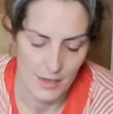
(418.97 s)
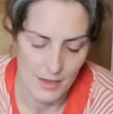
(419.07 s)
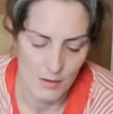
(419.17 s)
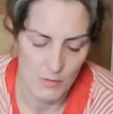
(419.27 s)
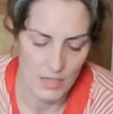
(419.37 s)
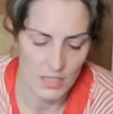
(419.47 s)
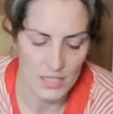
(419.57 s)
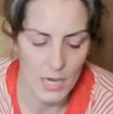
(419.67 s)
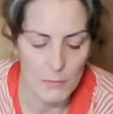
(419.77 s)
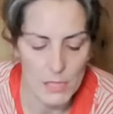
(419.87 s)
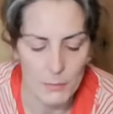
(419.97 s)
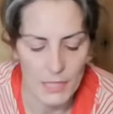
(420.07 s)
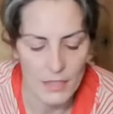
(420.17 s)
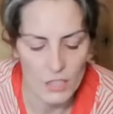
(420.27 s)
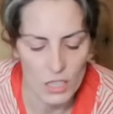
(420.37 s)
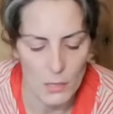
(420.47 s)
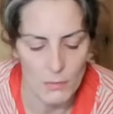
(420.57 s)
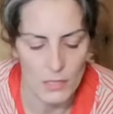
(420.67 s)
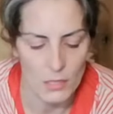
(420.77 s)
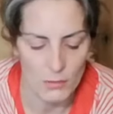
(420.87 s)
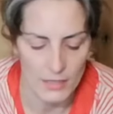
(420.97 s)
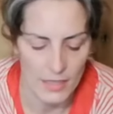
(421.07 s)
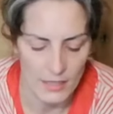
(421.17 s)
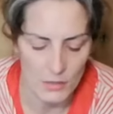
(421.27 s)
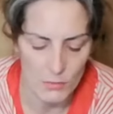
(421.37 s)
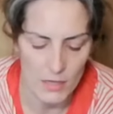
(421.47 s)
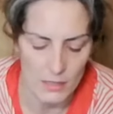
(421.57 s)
And we can stamp some of the other shapes into it then as well,